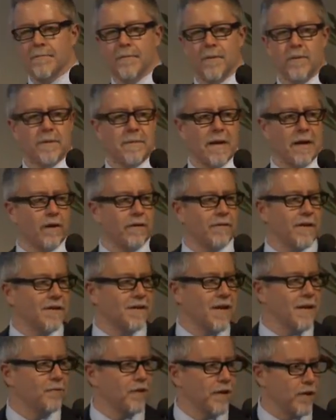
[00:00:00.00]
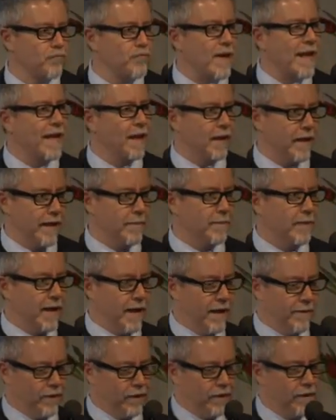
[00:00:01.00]
We spend a lot of our time trying to regulate
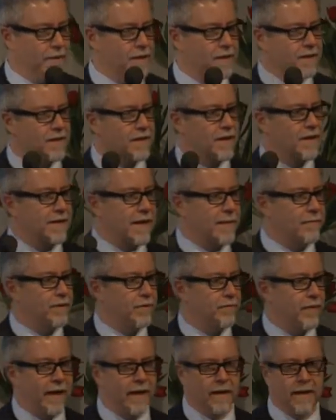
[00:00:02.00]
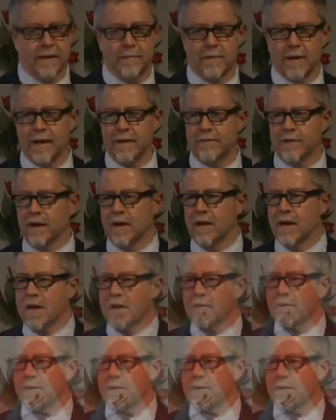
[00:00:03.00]
behavior, and this is an attempt to regulate behavior. For